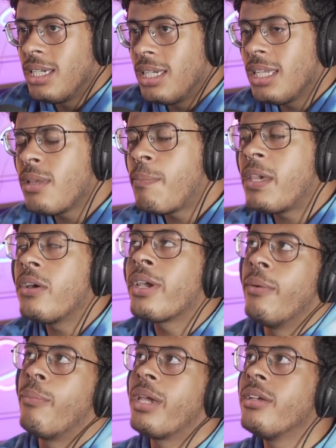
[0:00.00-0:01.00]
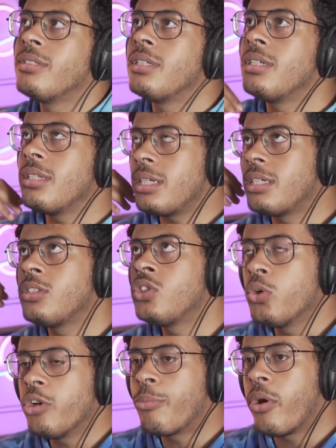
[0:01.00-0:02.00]
be, okay, because
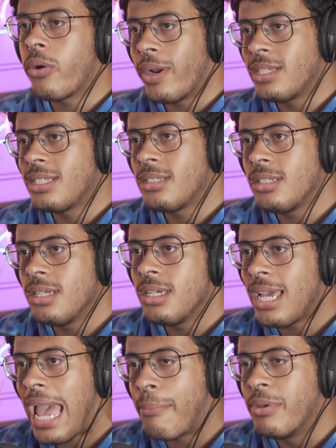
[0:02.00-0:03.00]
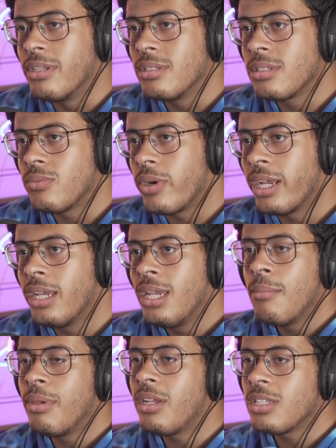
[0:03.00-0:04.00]
social progress happens, right?
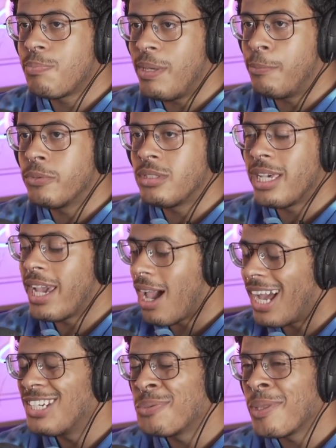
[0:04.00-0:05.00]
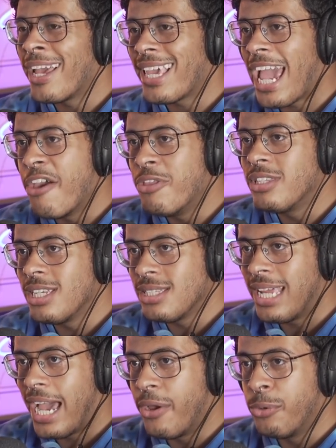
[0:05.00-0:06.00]
Because people say, I don't like how this is
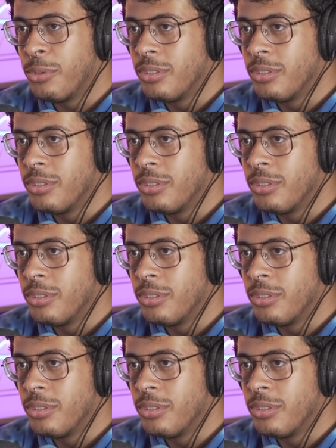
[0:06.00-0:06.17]
now.